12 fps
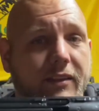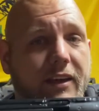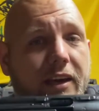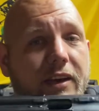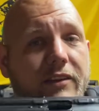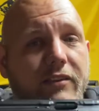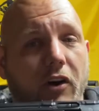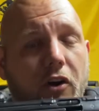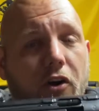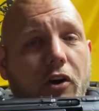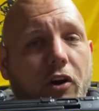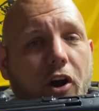These
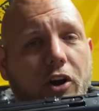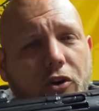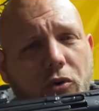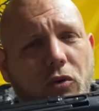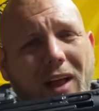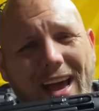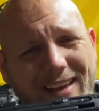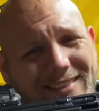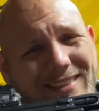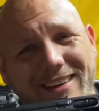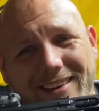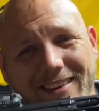are a cool ass
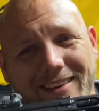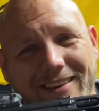gun.